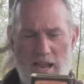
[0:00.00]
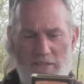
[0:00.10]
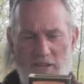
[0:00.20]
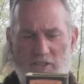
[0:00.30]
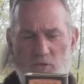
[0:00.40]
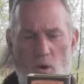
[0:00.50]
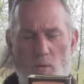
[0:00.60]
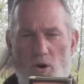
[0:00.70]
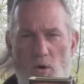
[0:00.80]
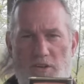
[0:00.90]
And this is
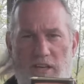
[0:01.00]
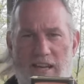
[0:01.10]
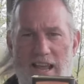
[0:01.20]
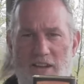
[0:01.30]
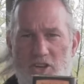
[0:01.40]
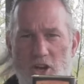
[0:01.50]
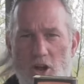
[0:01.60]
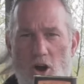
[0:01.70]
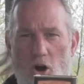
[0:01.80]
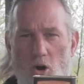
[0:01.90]
what we're going to catch
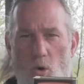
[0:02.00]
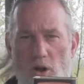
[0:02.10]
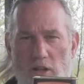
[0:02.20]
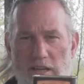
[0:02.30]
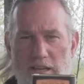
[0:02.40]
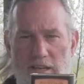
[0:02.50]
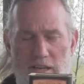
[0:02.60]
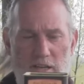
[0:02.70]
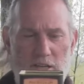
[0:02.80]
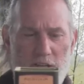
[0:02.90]
our oil
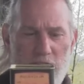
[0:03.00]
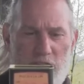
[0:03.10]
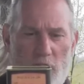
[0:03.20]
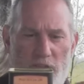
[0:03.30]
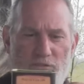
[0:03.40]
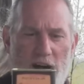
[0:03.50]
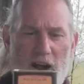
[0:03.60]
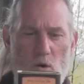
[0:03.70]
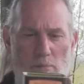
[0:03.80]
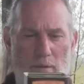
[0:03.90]
in. So the
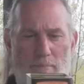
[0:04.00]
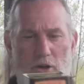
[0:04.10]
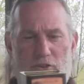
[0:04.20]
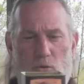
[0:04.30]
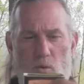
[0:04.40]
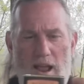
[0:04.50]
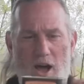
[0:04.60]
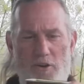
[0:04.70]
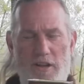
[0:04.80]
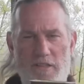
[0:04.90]
fire will be built
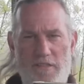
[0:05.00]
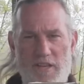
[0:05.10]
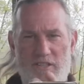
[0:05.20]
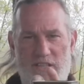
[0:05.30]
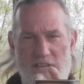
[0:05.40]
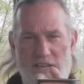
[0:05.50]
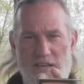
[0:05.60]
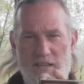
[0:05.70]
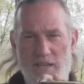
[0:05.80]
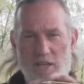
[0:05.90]
around this
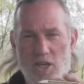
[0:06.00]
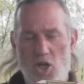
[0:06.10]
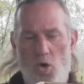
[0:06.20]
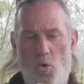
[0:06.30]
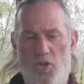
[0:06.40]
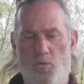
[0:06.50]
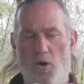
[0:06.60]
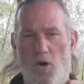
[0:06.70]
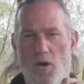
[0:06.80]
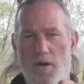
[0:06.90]
tin, which
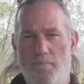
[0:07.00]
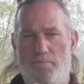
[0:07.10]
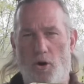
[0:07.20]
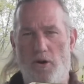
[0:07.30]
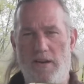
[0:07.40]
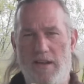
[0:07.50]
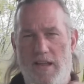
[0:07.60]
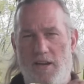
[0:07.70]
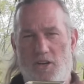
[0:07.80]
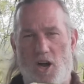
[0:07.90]
will burn it
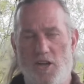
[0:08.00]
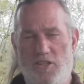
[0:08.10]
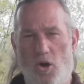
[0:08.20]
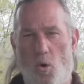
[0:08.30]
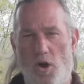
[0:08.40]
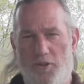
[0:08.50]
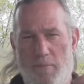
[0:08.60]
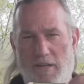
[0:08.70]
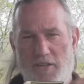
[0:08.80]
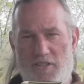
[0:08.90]
and cause the oil
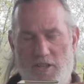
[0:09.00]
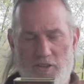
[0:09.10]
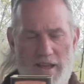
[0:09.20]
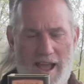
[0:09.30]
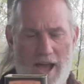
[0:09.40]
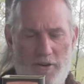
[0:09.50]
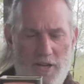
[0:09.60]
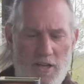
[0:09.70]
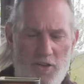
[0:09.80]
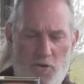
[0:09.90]
to be distilled
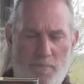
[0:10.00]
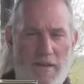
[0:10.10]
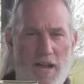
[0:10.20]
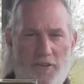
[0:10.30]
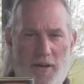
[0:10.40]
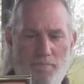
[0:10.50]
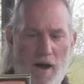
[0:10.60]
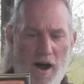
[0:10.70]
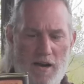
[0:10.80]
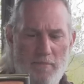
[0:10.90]
out, drip down to the
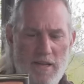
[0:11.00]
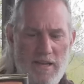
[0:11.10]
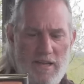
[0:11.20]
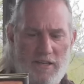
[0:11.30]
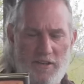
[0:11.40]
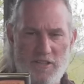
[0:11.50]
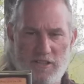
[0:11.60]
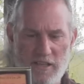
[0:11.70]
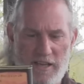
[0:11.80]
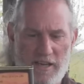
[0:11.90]
bottom into
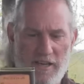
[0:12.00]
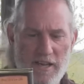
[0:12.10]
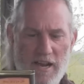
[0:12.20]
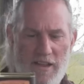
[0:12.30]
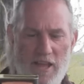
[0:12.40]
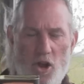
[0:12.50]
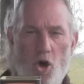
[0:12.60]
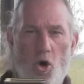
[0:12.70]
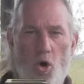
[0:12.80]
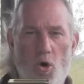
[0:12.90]
this lid, and that
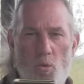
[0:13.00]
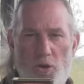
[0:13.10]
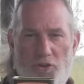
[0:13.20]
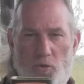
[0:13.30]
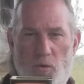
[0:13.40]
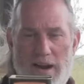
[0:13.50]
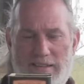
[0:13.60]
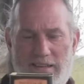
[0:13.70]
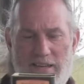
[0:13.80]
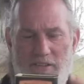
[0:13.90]
hole will
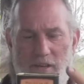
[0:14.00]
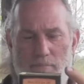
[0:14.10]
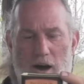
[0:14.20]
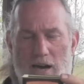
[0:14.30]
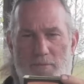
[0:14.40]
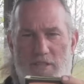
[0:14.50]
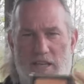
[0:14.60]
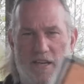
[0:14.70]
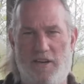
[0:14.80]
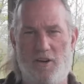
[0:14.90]
direct it into the bottom
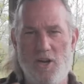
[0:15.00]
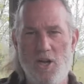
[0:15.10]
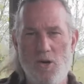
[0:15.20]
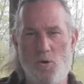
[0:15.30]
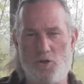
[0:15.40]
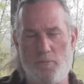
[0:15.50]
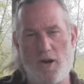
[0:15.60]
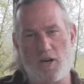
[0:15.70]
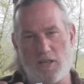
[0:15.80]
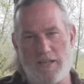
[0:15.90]
tin here, which will
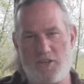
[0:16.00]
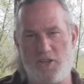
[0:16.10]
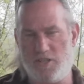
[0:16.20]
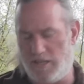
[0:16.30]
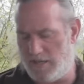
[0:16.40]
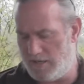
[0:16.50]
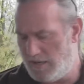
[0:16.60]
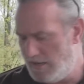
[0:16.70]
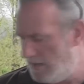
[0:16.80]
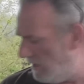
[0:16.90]
be our collection
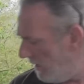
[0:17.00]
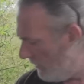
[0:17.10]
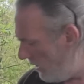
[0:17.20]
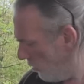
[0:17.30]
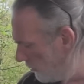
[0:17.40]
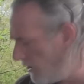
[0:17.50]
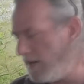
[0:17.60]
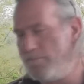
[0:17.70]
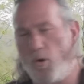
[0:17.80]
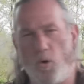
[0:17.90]
tin. And then we'll
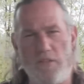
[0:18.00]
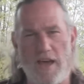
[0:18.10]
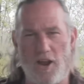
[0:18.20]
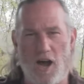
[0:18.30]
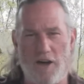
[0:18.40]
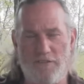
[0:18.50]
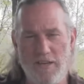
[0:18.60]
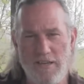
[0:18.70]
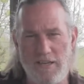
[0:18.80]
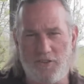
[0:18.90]
try to pour that
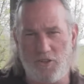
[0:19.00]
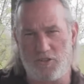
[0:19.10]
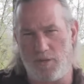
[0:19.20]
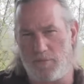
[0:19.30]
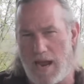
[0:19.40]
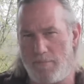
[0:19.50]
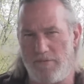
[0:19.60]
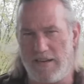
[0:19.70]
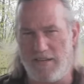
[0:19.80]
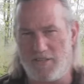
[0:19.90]
off into some type
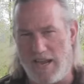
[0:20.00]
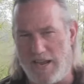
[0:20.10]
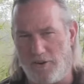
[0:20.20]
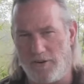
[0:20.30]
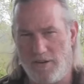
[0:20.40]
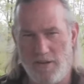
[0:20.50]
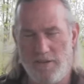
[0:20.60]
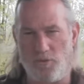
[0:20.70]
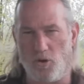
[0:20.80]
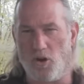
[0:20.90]
of a container
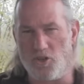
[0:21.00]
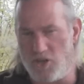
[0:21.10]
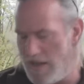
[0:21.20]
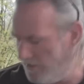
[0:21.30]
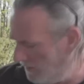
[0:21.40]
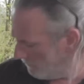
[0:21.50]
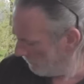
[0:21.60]
for longevity.